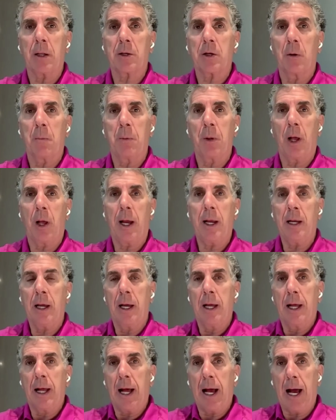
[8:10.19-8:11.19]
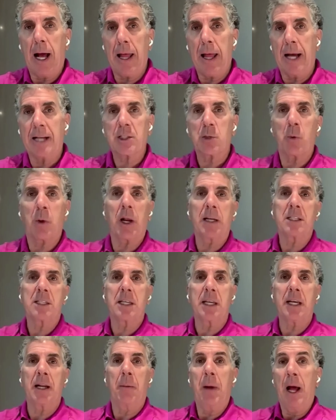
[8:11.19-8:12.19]
Pellikka play, that's what I
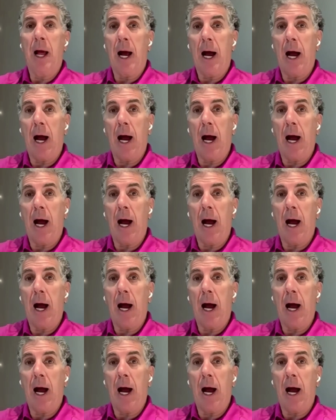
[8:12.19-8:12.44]
see in him.